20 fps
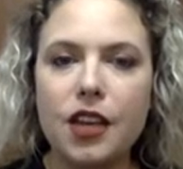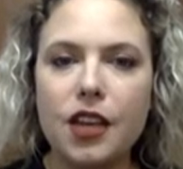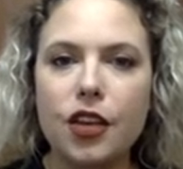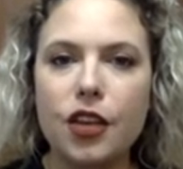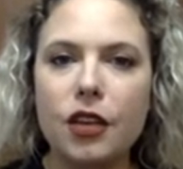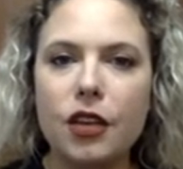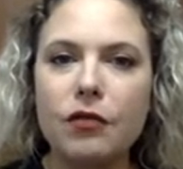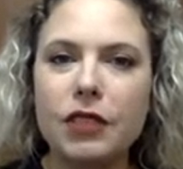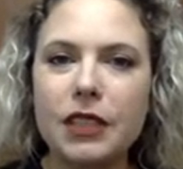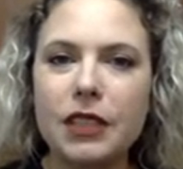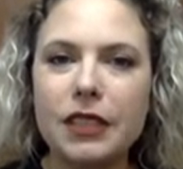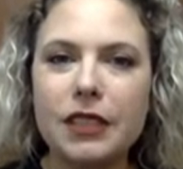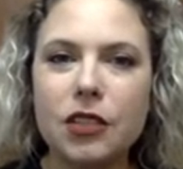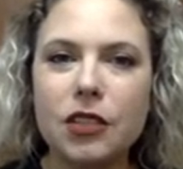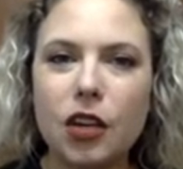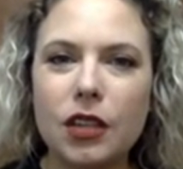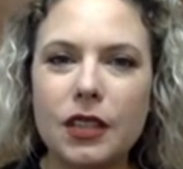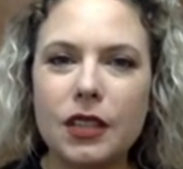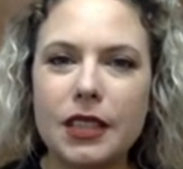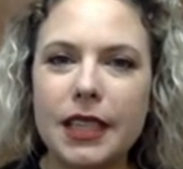you can really
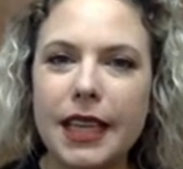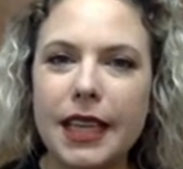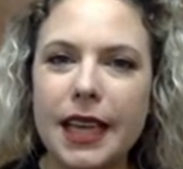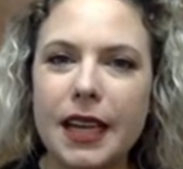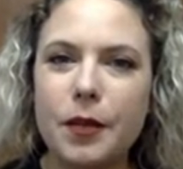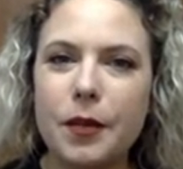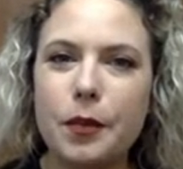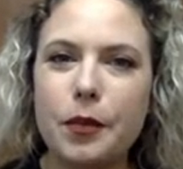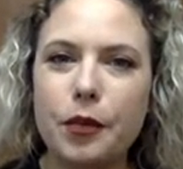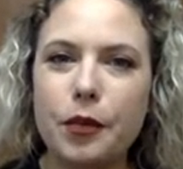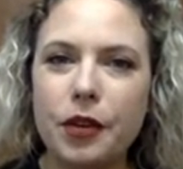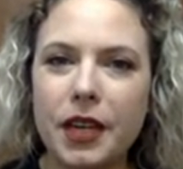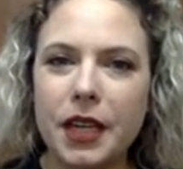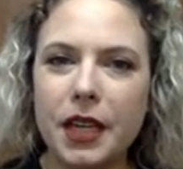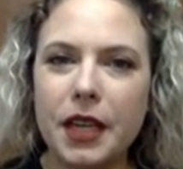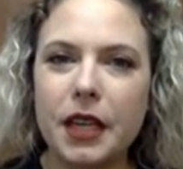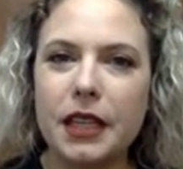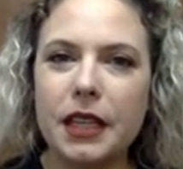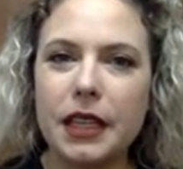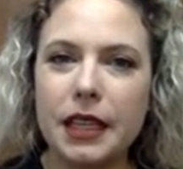start to get a
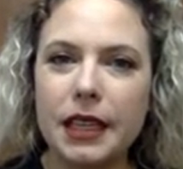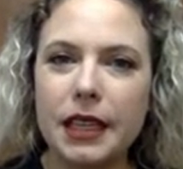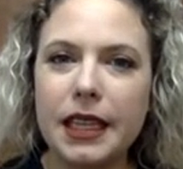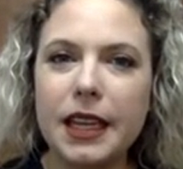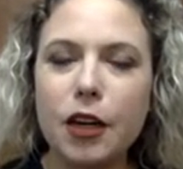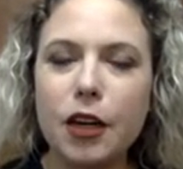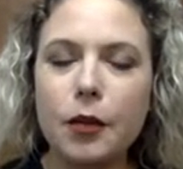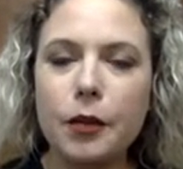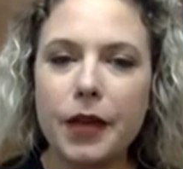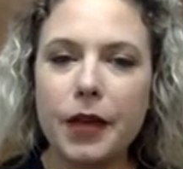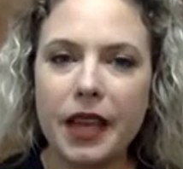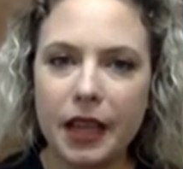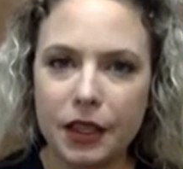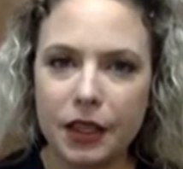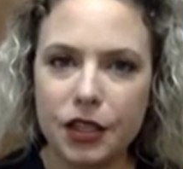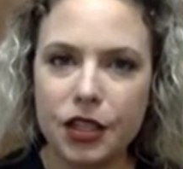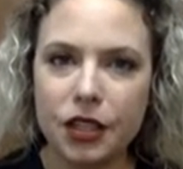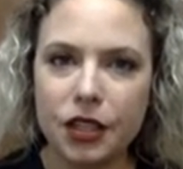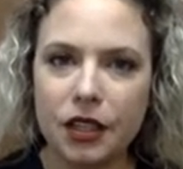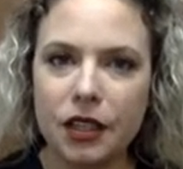pretty clear
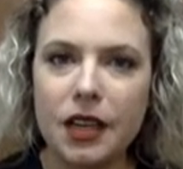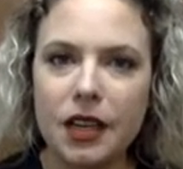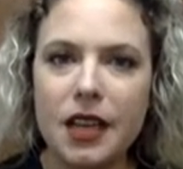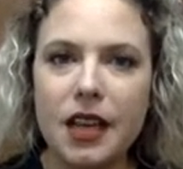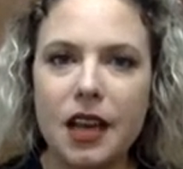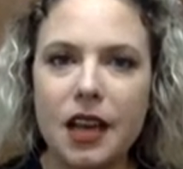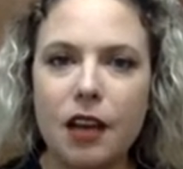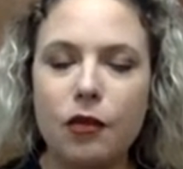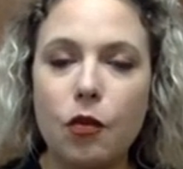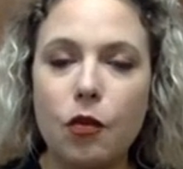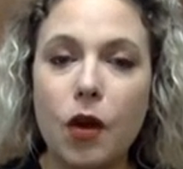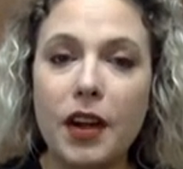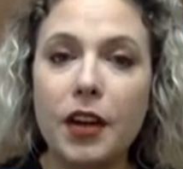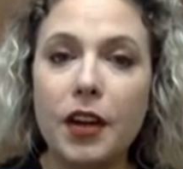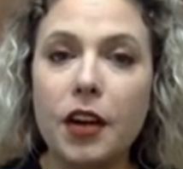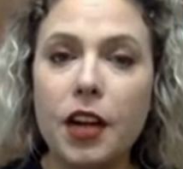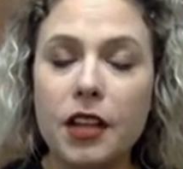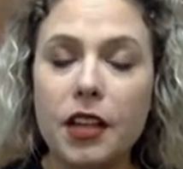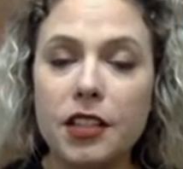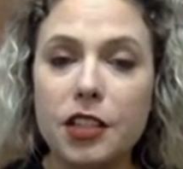picture of what
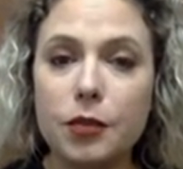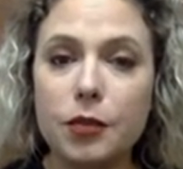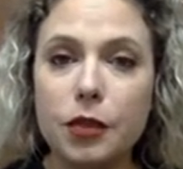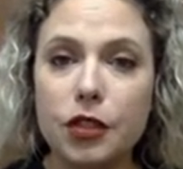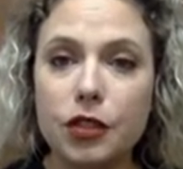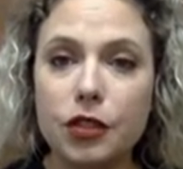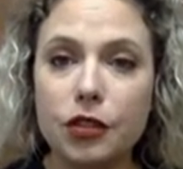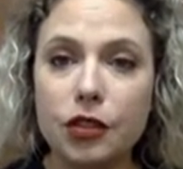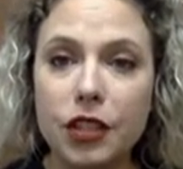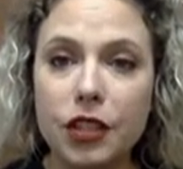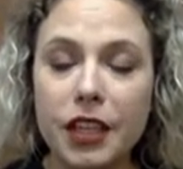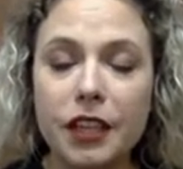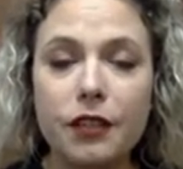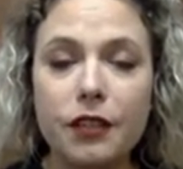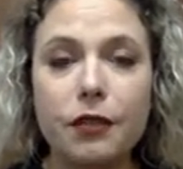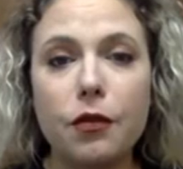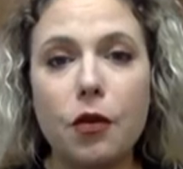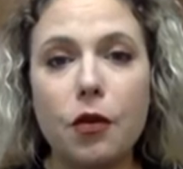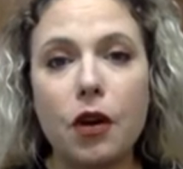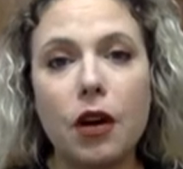your customers are looking
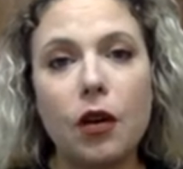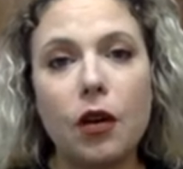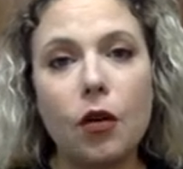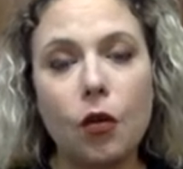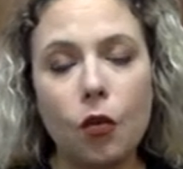for,